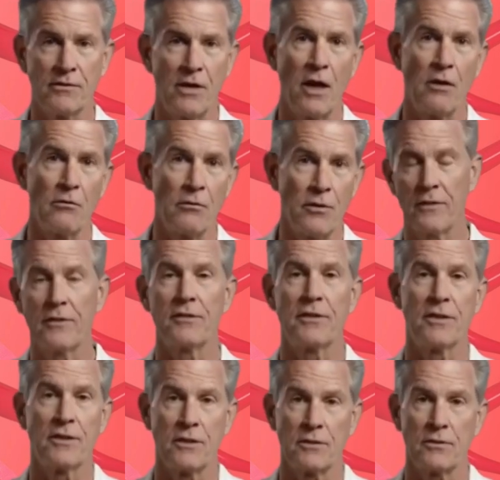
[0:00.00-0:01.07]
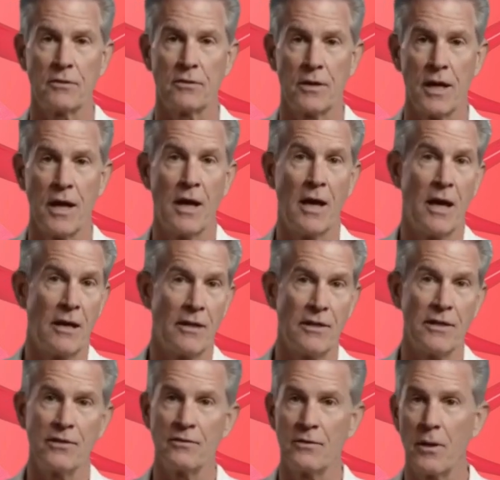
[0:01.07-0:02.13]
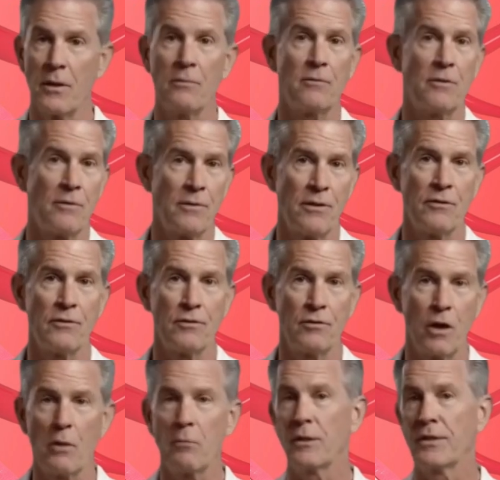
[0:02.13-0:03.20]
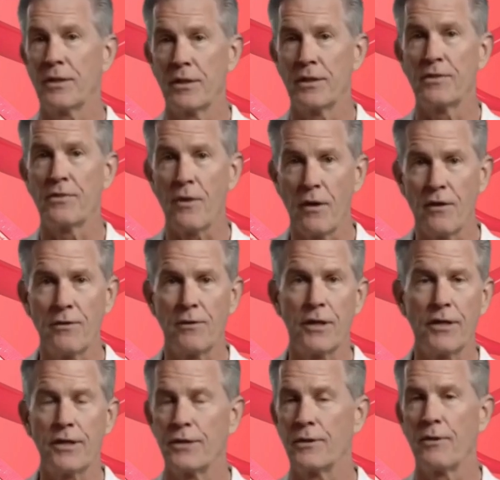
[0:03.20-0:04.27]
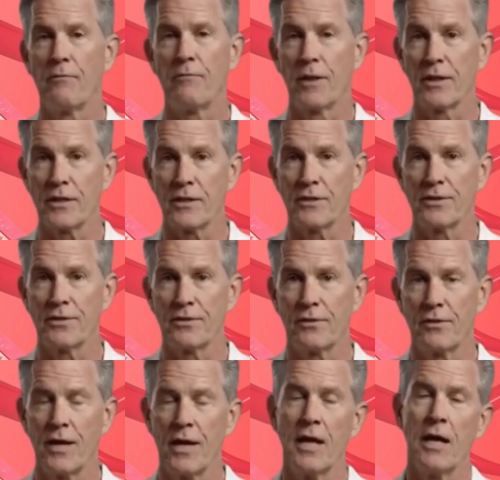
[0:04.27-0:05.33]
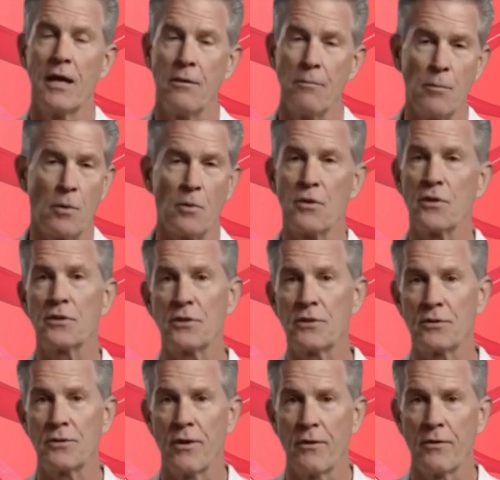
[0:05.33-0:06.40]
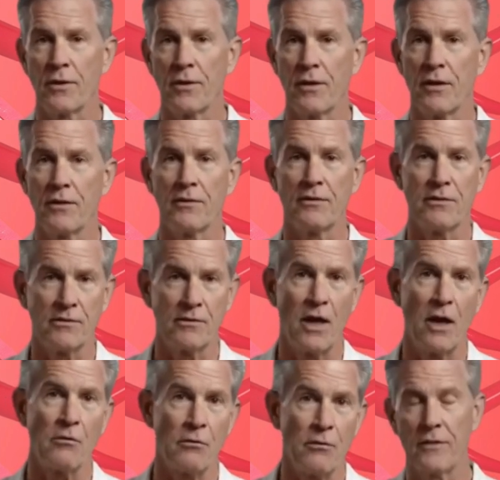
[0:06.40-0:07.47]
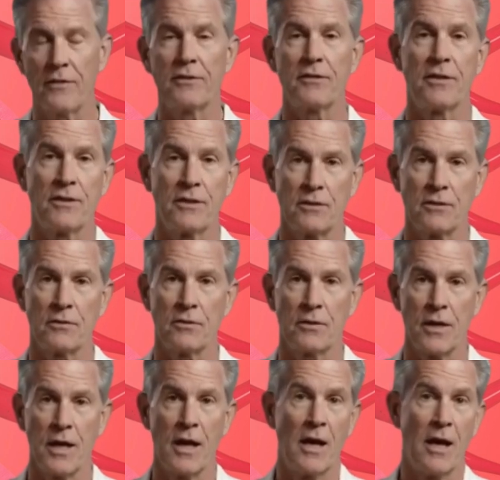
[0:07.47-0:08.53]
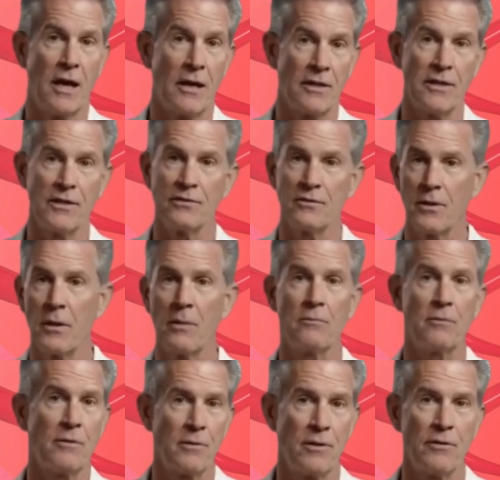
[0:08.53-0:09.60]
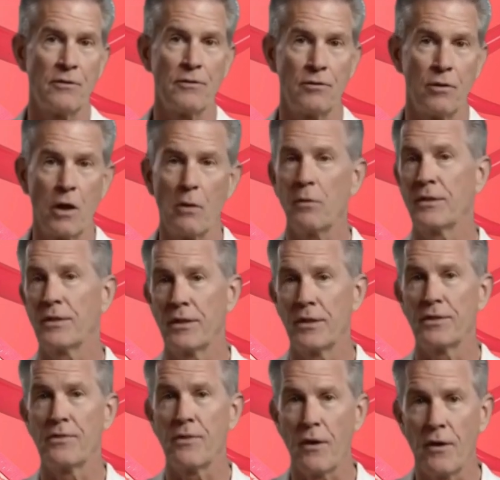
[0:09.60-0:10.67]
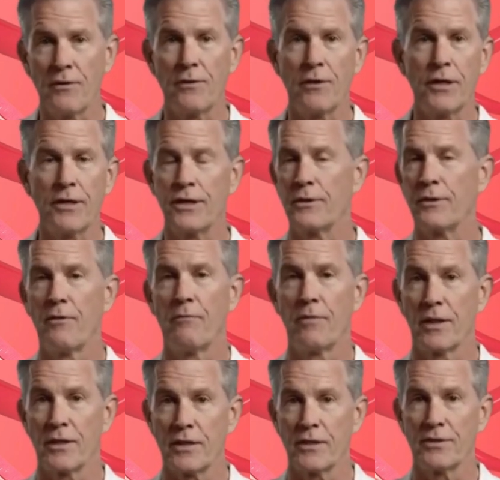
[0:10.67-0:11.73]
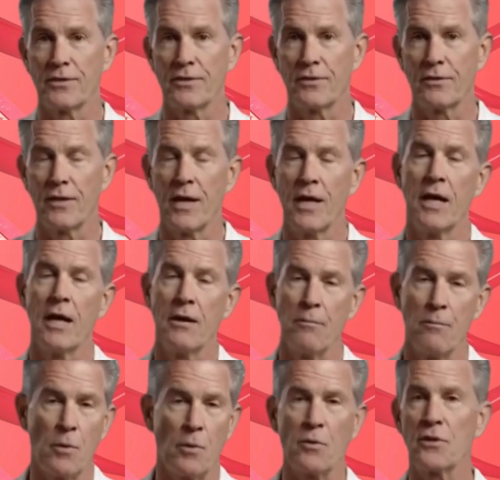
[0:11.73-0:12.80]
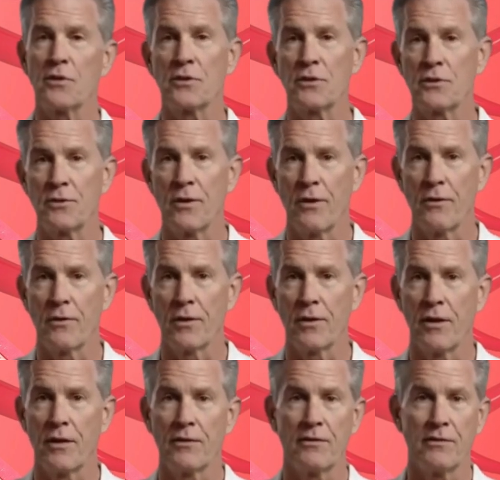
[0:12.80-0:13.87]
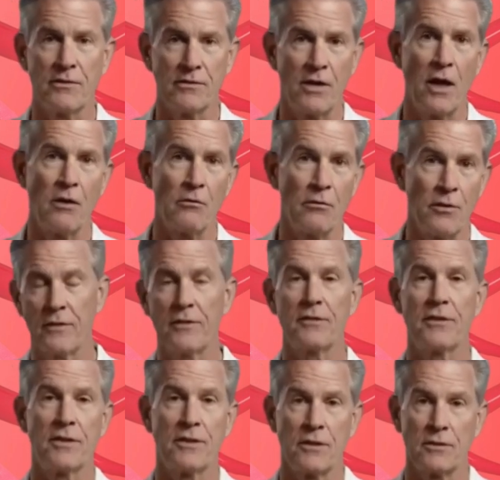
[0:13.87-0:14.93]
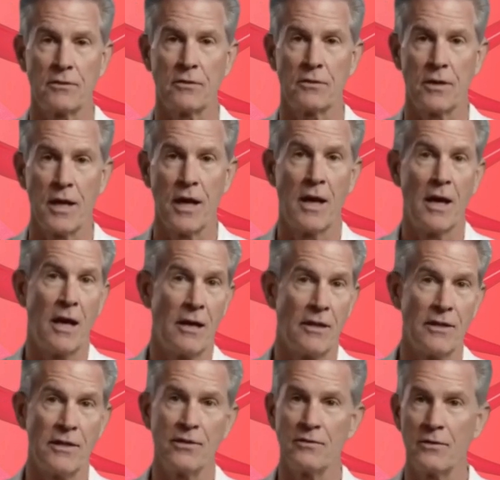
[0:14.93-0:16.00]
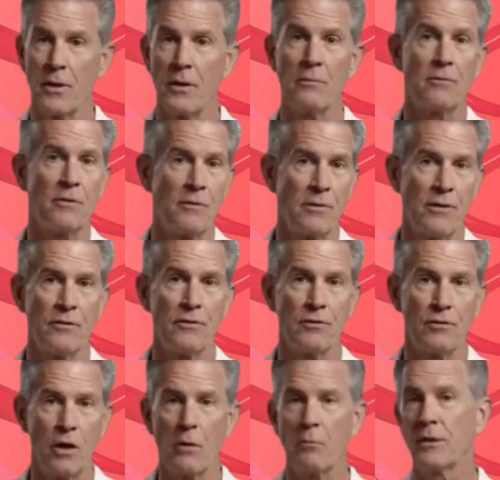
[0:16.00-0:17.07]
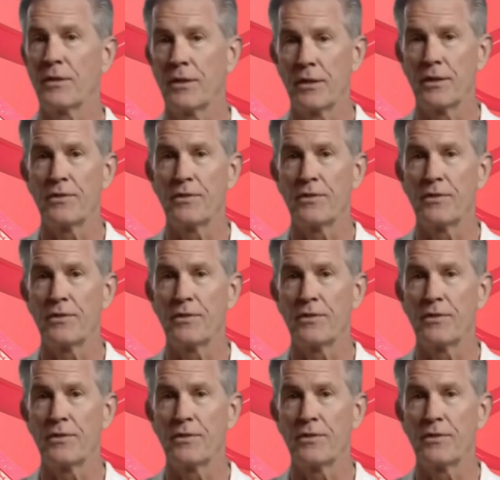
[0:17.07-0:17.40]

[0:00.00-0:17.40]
Poor circulation can also interfere with nerve function, making it difficult for your legs to send and receive proper signals. This may result in coordination problems, increasing the likelihood of tripping or falling. If the condition progresses, standing for long periods can become a challenge,